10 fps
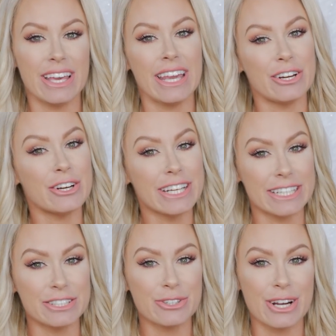And our
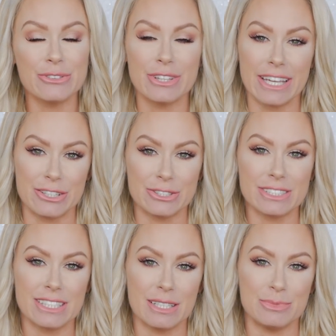hidden crown
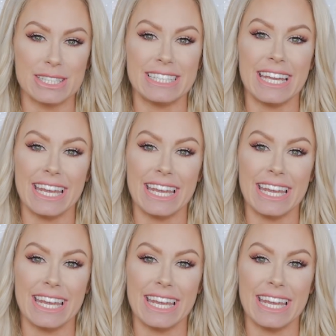layers comes in